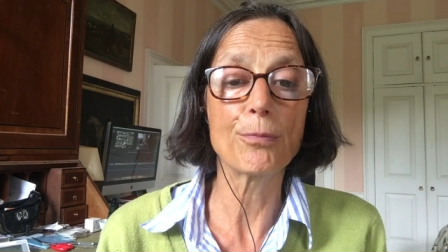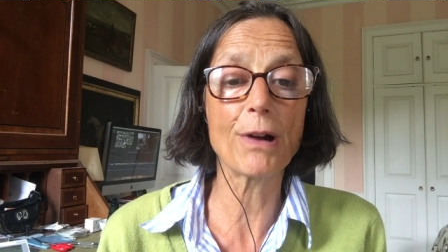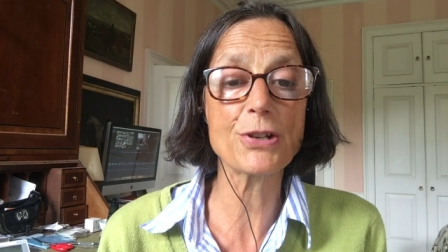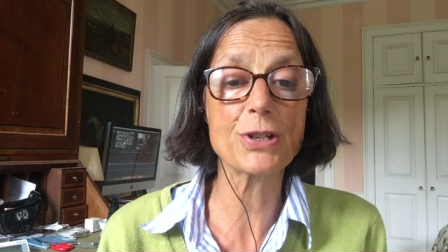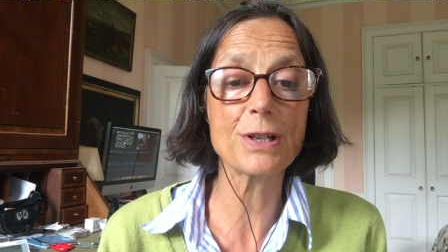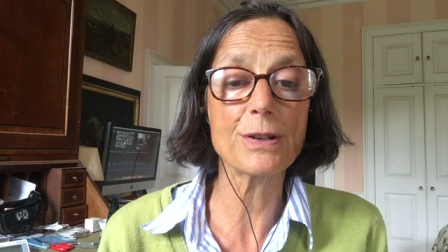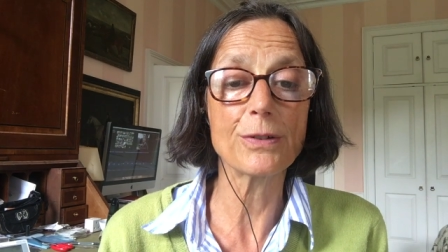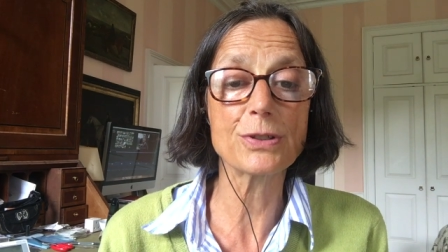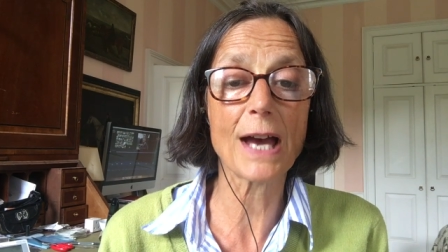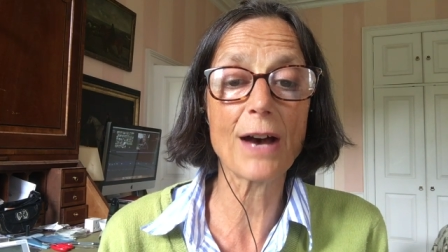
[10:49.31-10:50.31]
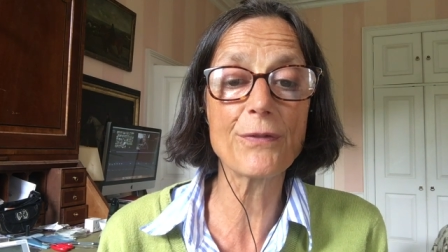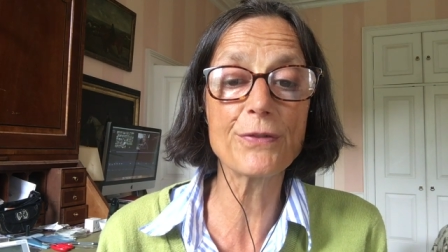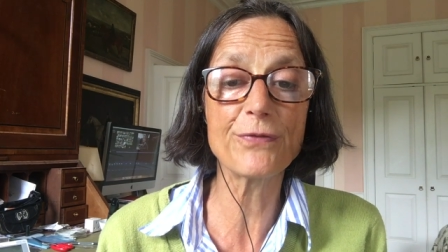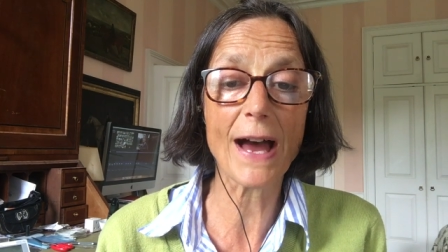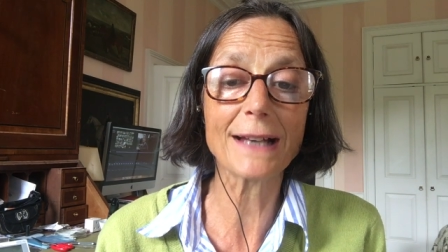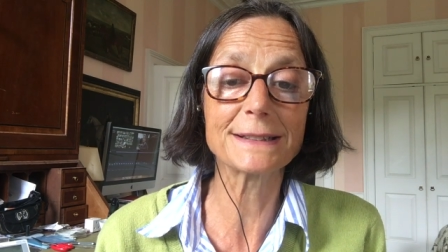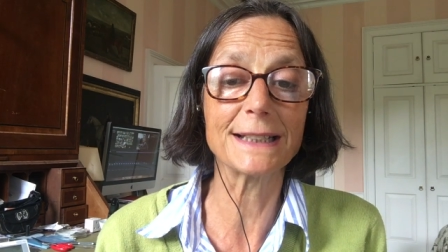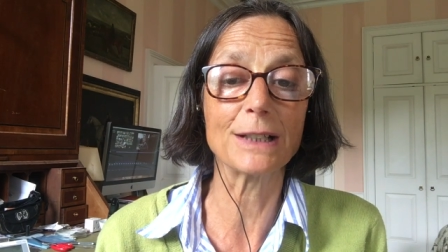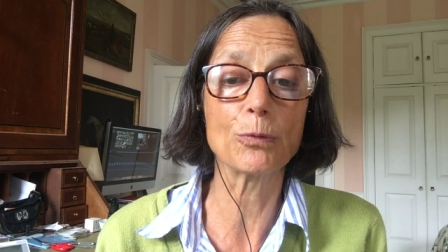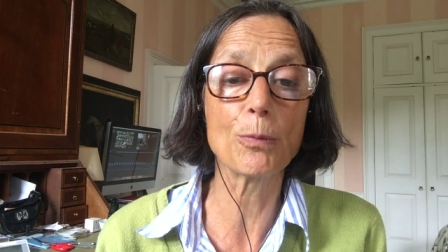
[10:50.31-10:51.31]
Pressure to have the
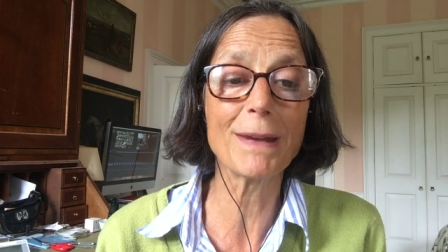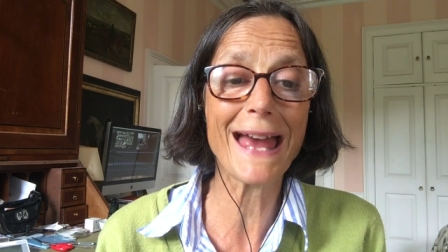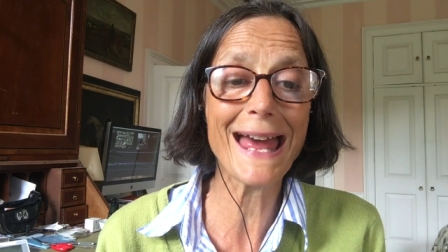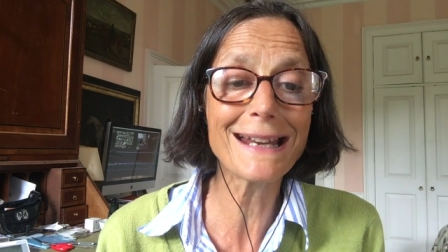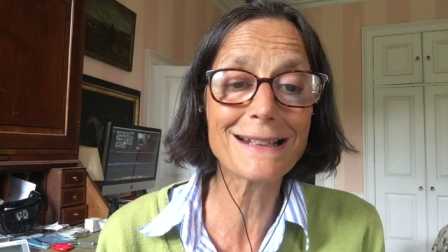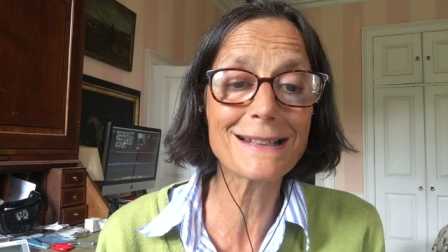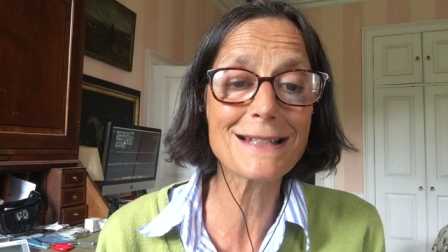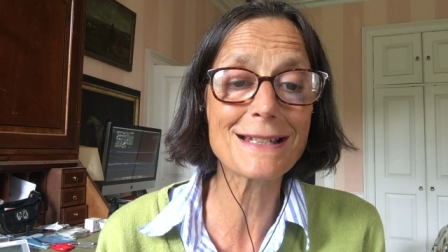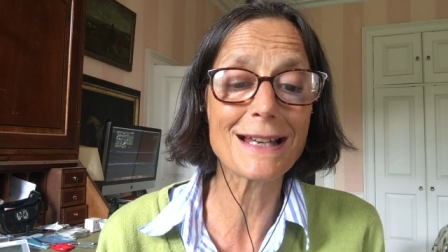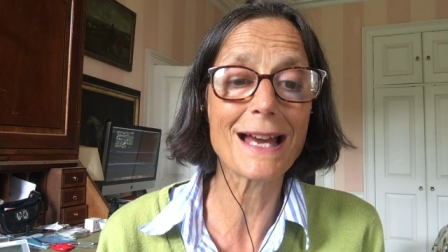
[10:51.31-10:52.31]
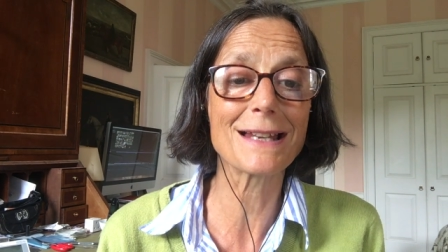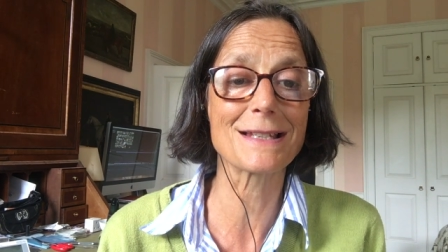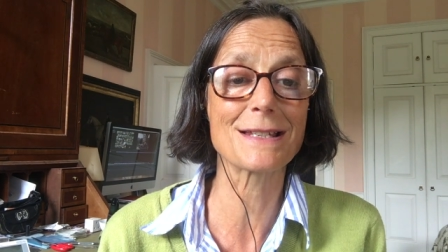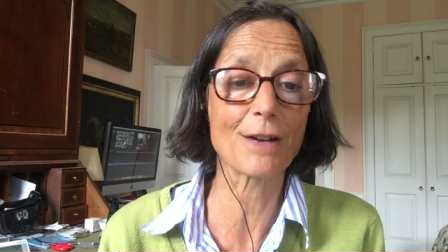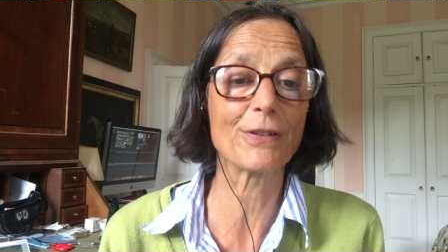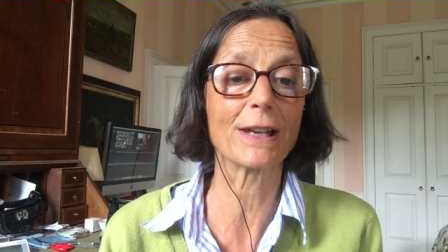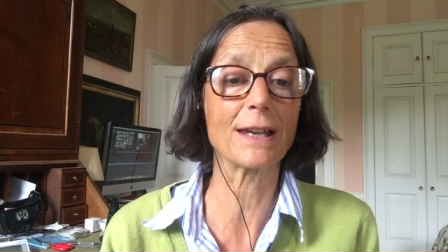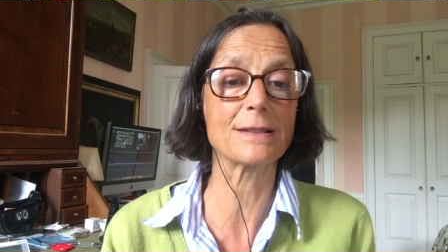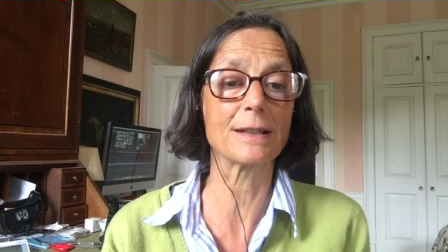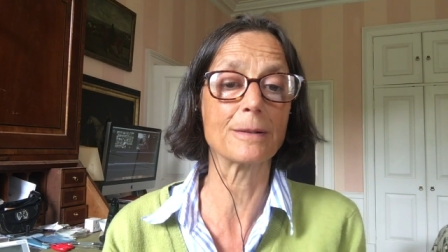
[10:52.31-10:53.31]
vaccine will be endless and
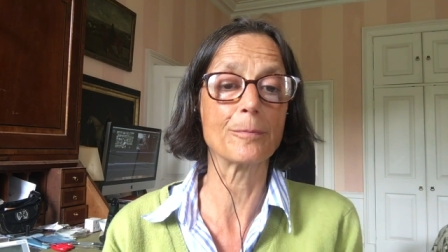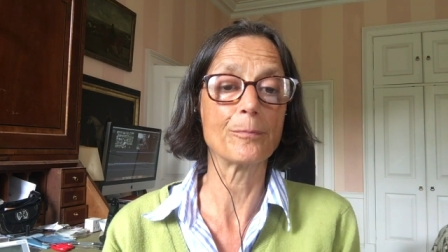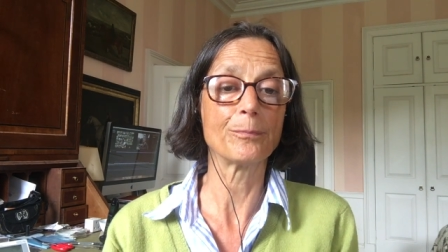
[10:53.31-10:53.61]
suffocating.